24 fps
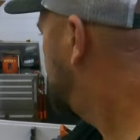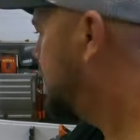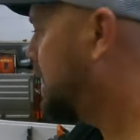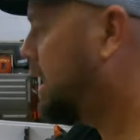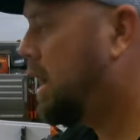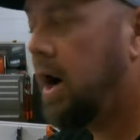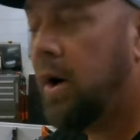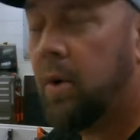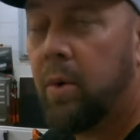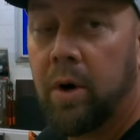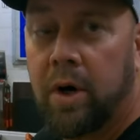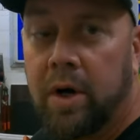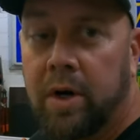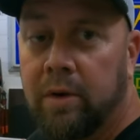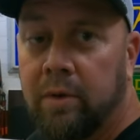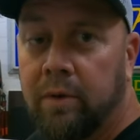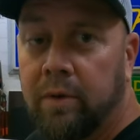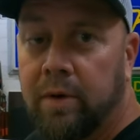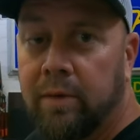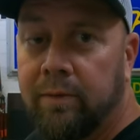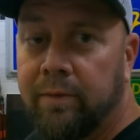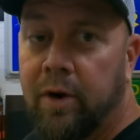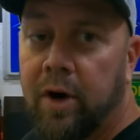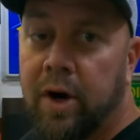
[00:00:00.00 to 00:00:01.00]
We're
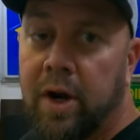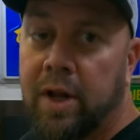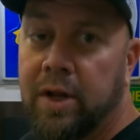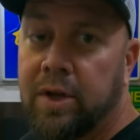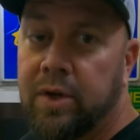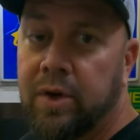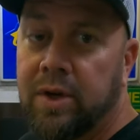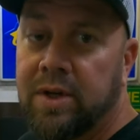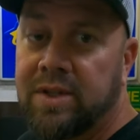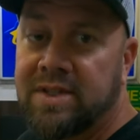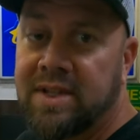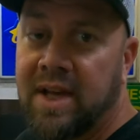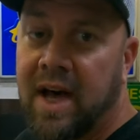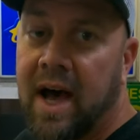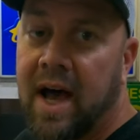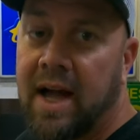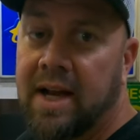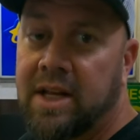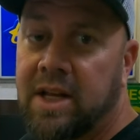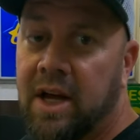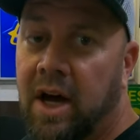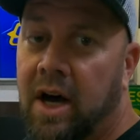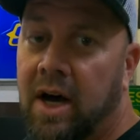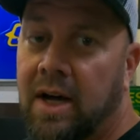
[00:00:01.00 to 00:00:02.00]
converting it to a
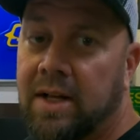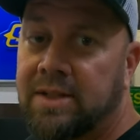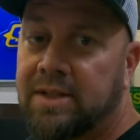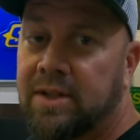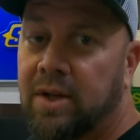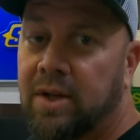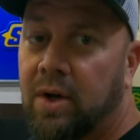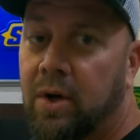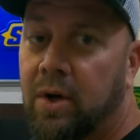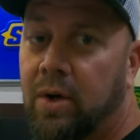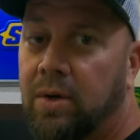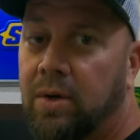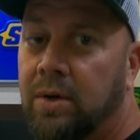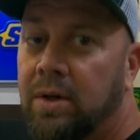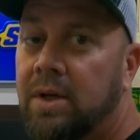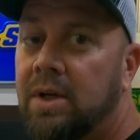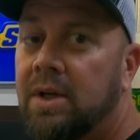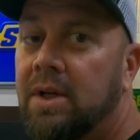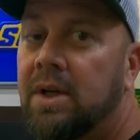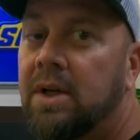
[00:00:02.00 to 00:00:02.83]
side console.